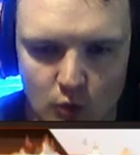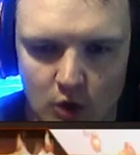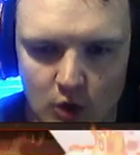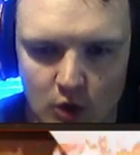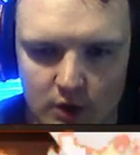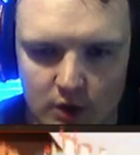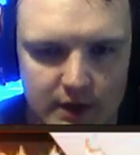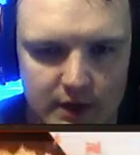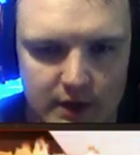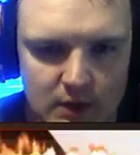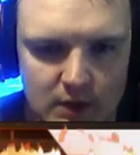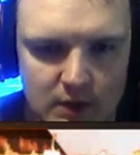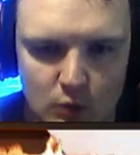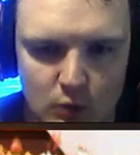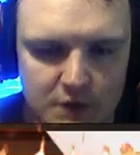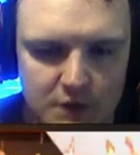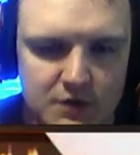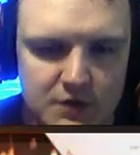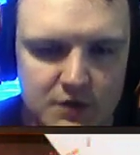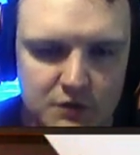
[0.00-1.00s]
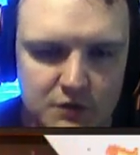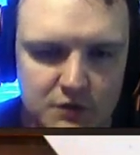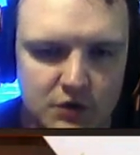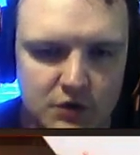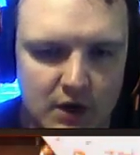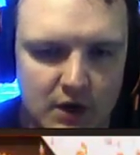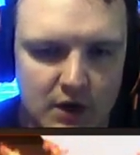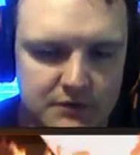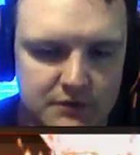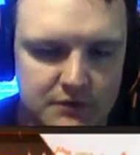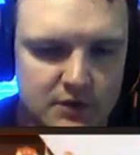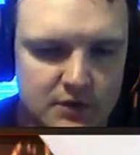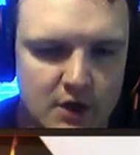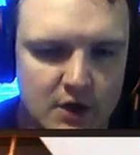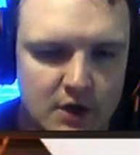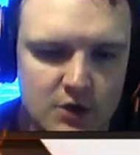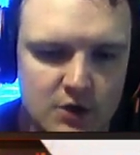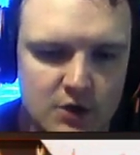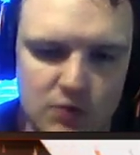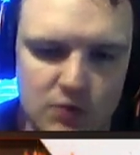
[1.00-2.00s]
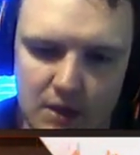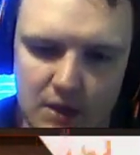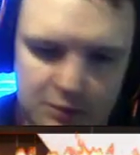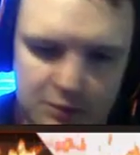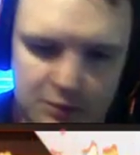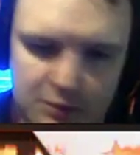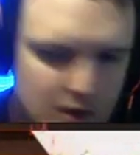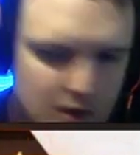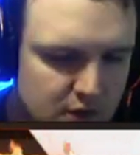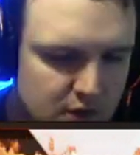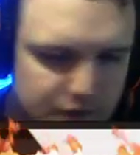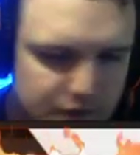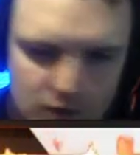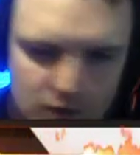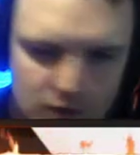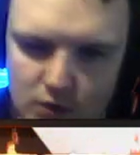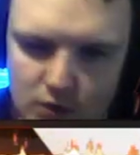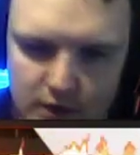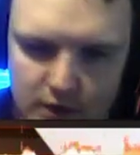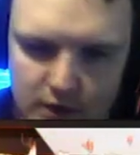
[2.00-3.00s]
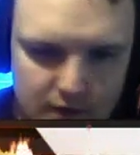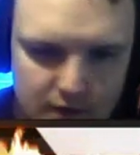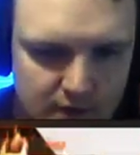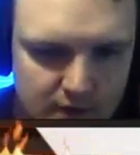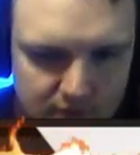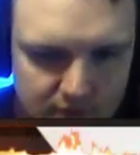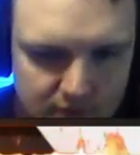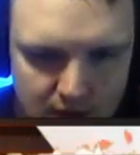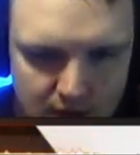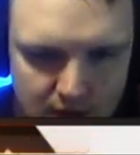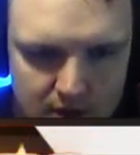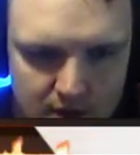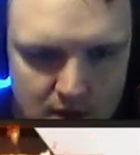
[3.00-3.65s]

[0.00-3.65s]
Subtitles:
on any wall that you've crafted. You can't put it on the floor or anything like that.